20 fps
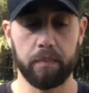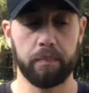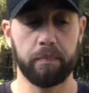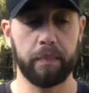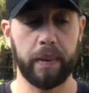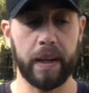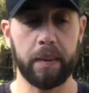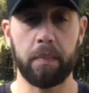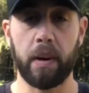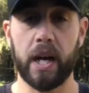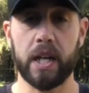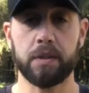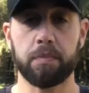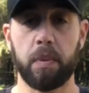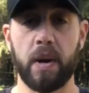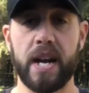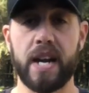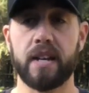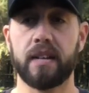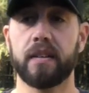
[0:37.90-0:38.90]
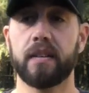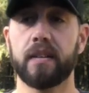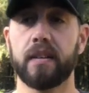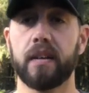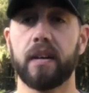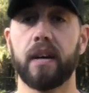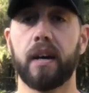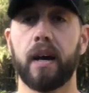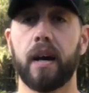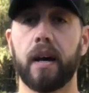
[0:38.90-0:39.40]
big box brand
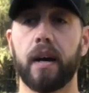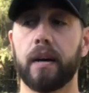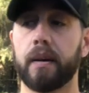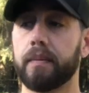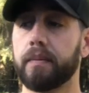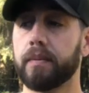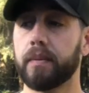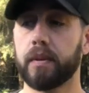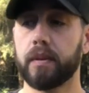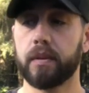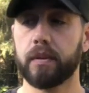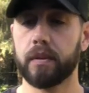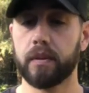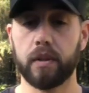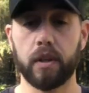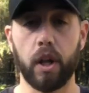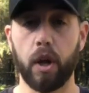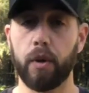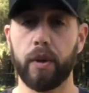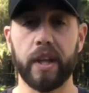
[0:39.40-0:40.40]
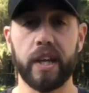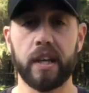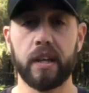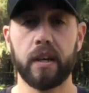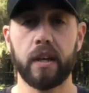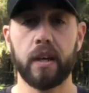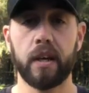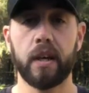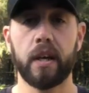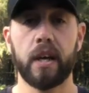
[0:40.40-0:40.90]
clothing,
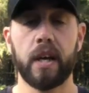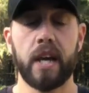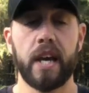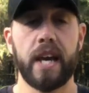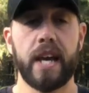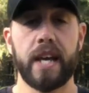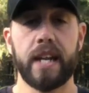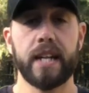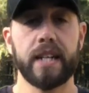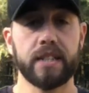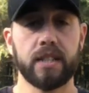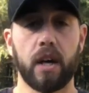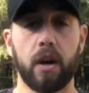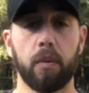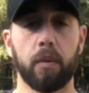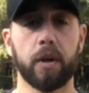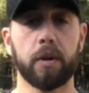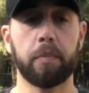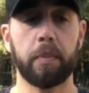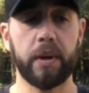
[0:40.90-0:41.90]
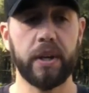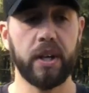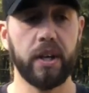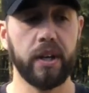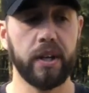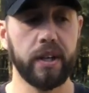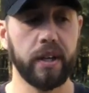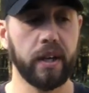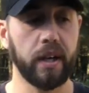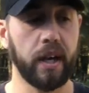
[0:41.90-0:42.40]
and it's all worked pretty
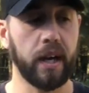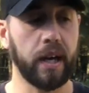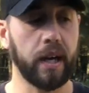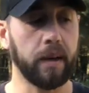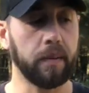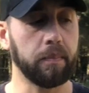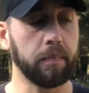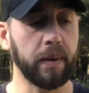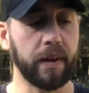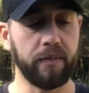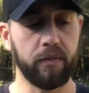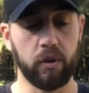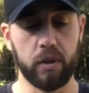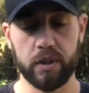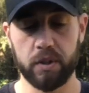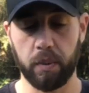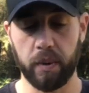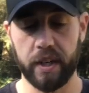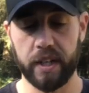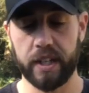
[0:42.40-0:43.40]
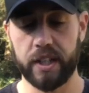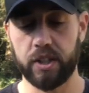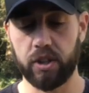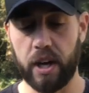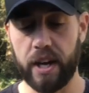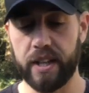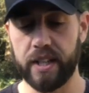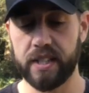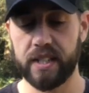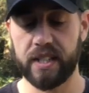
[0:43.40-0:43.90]
good, but I've always wanted to
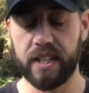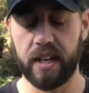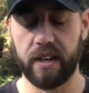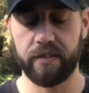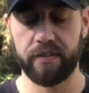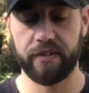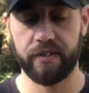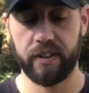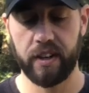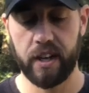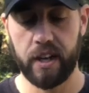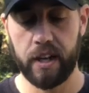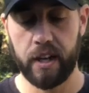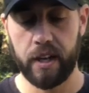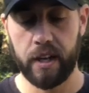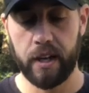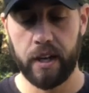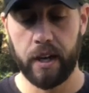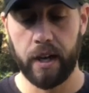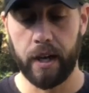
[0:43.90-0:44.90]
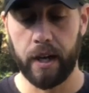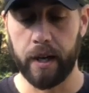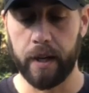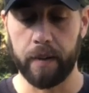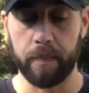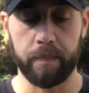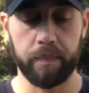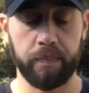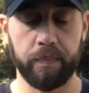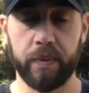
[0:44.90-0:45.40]
try this stuff. A
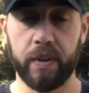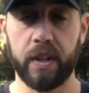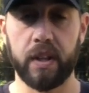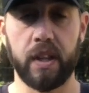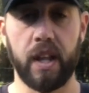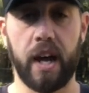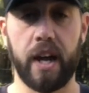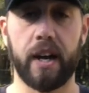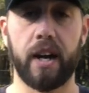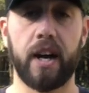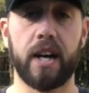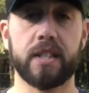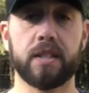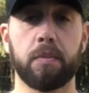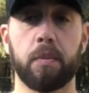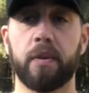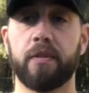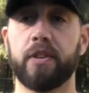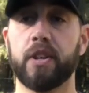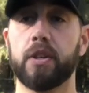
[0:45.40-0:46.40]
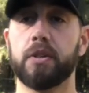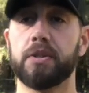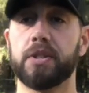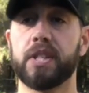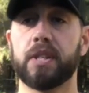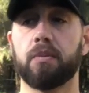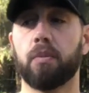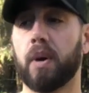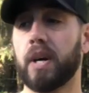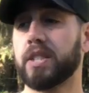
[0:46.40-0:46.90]
lot of awesome reviews,
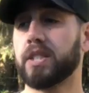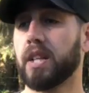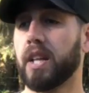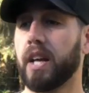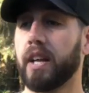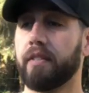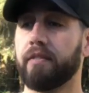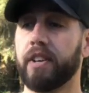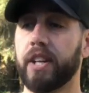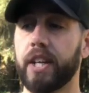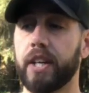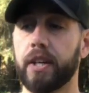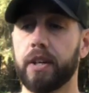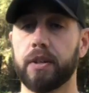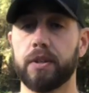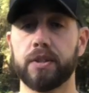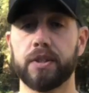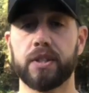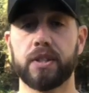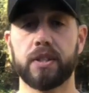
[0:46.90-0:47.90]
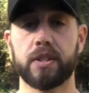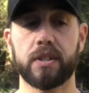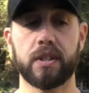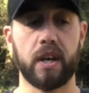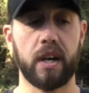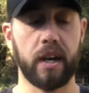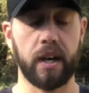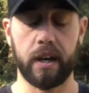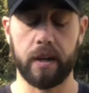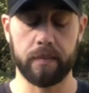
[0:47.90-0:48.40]
watched a lot of videos.
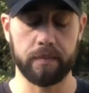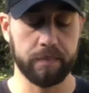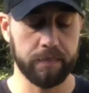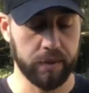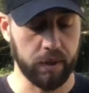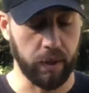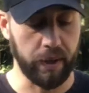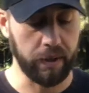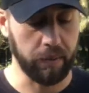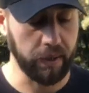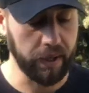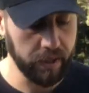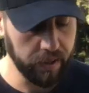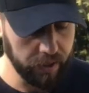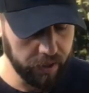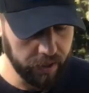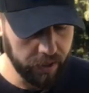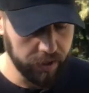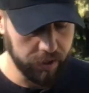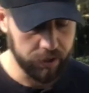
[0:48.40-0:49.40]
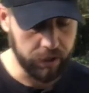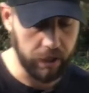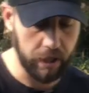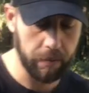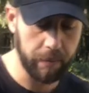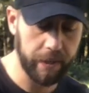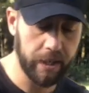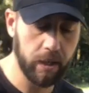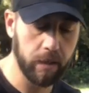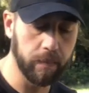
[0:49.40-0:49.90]
So anyway, so here
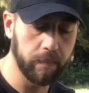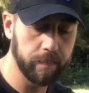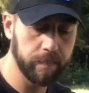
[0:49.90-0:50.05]
we go.